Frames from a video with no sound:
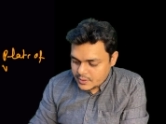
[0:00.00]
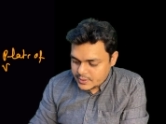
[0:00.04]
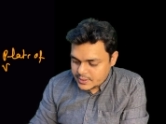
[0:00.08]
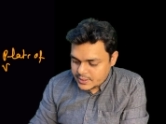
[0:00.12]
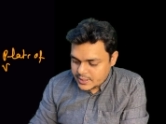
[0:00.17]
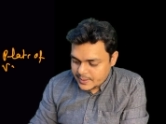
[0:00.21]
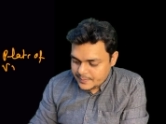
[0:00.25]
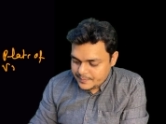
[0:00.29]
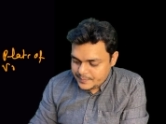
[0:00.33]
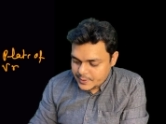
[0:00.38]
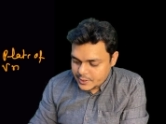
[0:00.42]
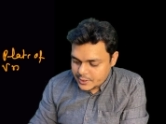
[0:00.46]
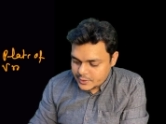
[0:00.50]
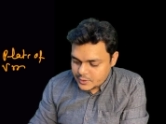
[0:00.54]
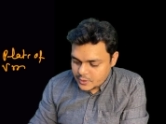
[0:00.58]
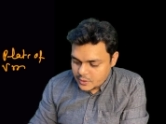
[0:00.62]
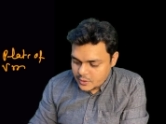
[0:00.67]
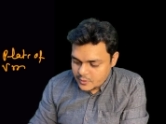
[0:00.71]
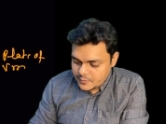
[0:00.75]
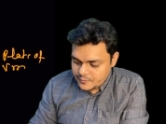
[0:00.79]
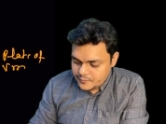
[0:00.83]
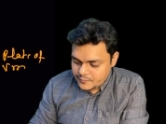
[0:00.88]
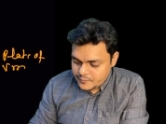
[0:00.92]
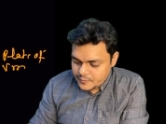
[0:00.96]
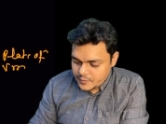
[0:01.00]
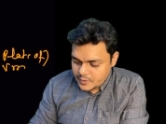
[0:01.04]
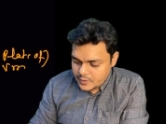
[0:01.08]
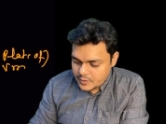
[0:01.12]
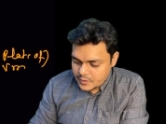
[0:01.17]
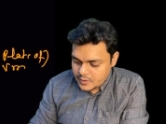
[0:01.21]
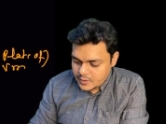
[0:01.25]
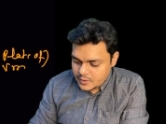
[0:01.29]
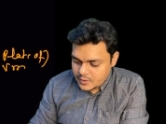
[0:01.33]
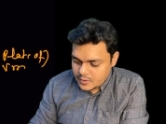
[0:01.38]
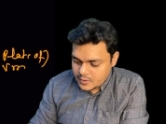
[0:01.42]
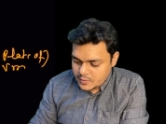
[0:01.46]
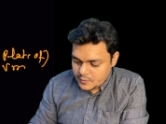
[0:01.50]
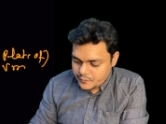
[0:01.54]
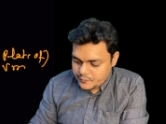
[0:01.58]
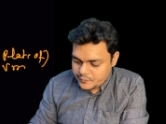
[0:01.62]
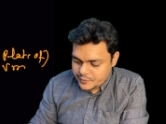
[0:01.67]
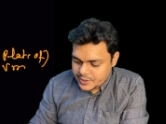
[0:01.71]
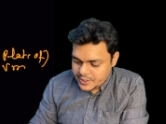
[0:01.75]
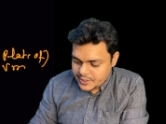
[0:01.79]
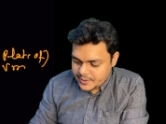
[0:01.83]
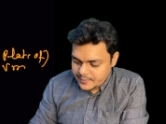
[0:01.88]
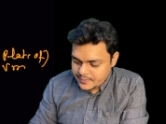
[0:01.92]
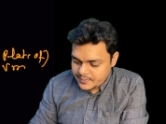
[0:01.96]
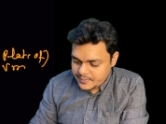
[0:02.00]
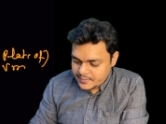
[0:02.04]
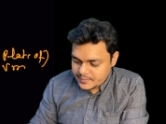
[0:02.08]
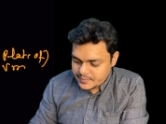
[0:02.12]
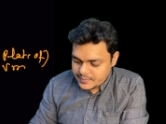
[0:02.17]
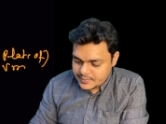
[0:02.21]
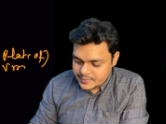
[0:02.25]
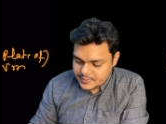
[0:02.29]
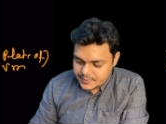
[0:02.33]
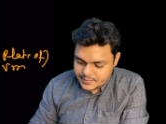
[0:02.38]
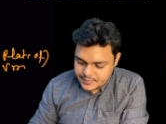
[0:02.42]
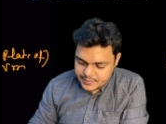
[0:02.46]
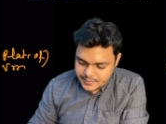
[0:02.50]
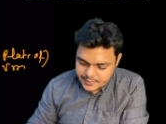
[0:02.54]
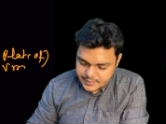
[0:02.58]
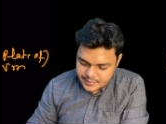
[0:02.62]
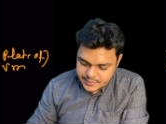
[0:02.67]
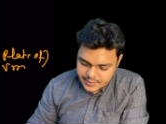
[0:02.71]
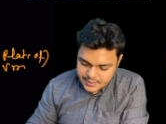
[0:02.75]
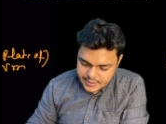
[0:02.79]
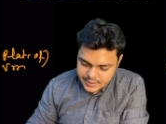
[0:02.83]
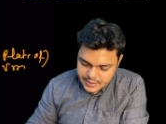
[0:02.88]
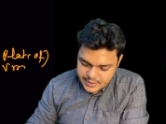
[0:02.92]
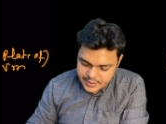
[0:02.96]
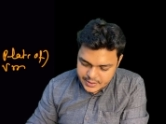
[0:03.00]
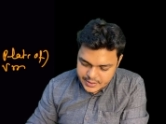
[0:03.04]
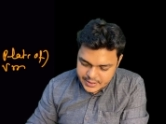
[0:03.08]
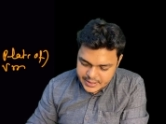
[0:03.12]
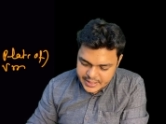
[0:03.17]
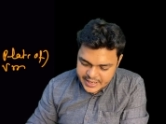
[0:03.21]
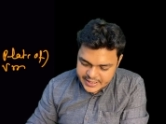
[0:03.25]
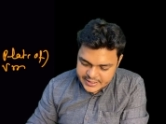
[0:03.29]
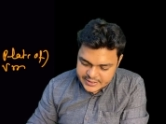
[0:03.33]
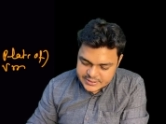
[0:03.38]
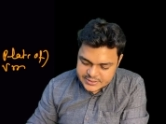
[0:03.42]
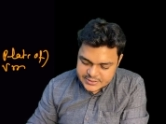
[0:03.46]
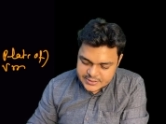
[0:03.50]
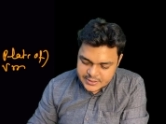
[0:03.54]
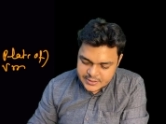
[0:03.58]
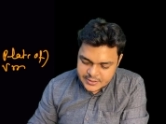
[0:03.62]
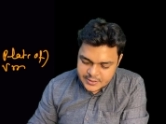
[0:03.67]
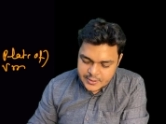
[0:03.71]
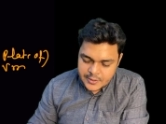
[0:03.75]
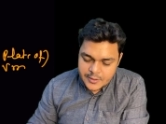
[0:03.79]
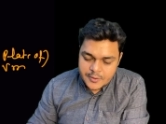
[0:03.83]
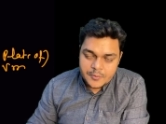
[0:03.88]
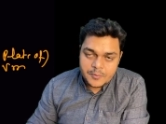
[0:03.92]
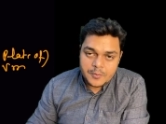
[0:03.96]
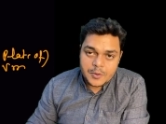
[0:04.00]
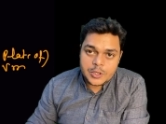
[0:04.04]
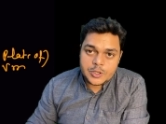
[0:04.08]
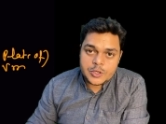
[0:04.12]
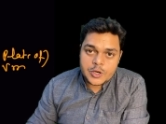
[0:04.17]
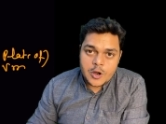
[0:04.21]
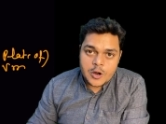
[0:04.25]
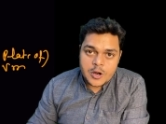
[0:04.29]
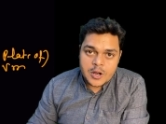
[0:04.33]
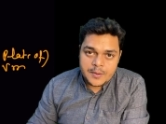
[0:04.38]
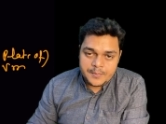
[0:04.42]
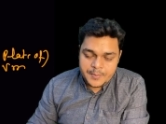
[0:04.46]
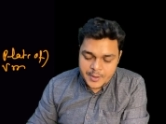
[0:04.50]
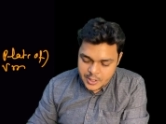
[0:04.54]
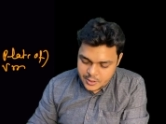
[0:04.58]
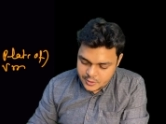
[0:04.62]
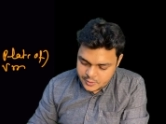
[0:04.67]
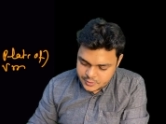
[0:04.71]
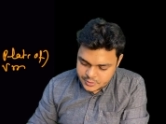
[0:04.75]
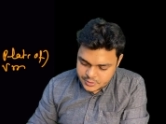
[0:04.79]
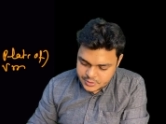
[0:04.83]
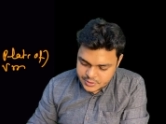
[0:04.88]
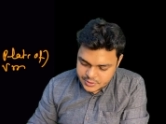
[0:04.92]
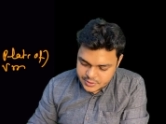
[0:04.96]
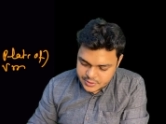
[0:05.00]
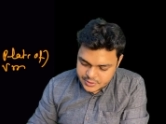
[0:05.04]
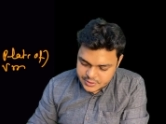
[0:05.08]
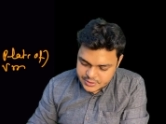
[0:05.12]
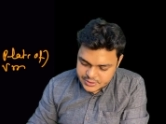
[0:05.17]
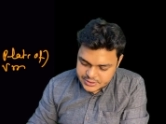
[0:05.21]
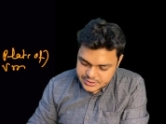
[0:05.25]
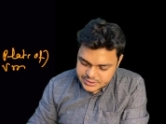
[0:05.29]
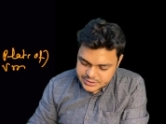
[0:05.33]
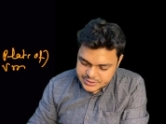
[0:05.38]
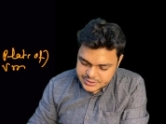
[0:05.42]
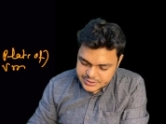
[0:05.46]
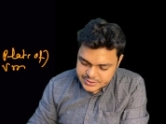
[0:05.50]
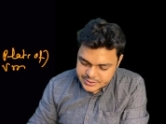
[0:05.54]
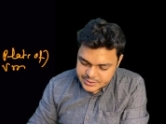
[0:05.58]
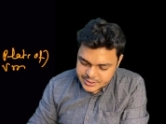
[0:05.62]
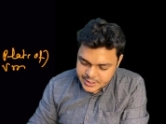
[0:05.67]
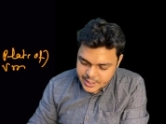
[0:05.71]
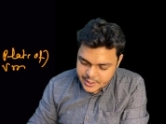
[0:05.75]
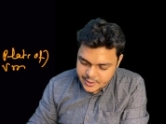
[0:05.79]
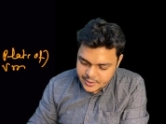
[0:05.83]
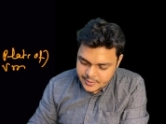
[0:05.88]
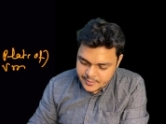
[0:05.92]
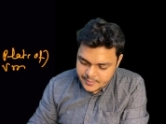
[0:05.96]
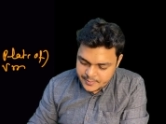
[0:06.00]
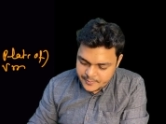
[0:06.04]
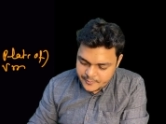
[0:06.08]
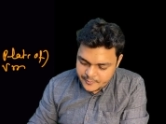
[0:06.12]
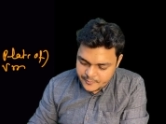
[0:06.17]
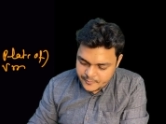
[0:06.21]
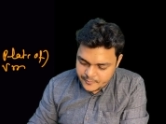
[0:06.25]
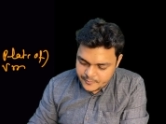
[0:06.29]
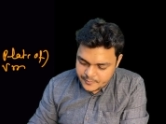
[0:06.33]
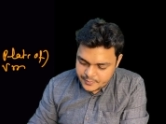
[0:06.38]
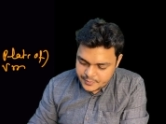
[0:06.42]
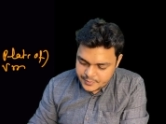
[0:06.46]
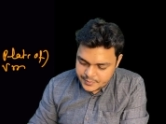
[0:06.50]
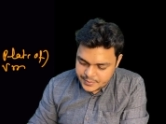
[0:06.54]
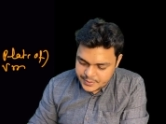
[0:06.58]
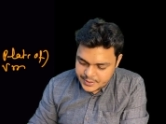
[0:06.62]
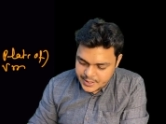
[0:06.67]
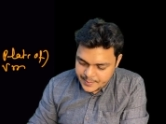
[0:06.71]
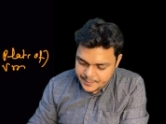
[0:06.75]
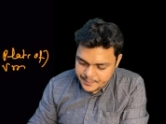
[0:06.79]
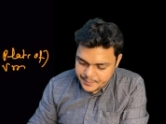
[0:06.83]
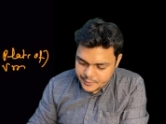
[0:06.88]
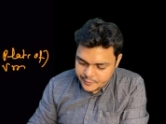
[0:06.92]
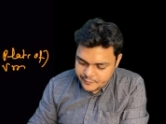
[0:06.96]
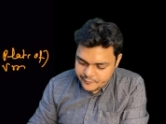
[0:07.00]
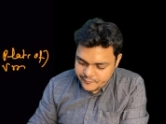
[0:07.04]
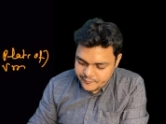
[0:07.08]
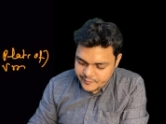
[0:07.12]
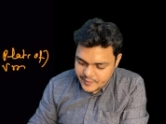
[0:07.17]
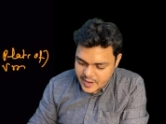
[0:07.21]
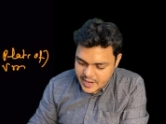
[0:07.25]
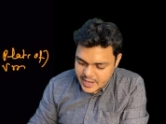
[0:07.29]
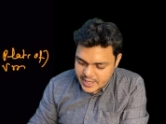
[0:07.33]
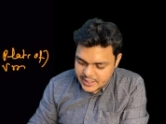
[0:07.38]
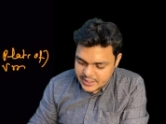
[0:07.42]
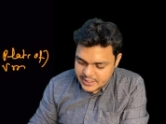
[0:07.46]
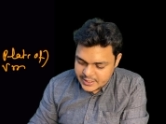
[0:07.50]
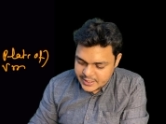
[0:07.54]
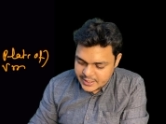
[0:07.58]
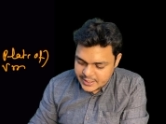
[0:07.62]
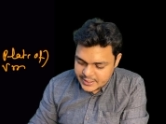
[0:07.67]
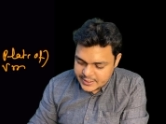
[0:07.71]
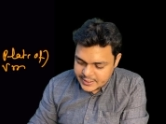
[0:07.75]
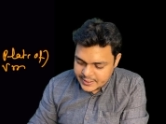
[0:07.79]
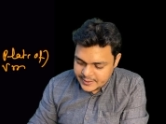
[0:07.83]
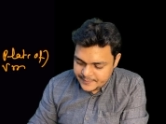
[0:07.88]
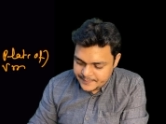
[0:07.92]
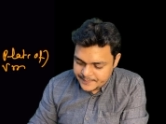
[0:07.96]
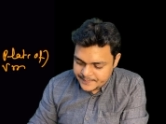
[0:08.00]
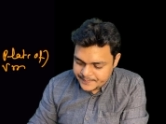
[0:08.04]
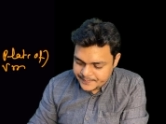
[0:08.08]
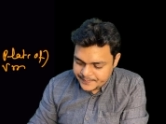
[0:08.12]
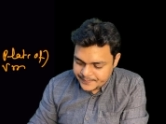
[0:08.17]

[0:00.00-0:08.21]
template of uh, vm next we'll talk about save the profile data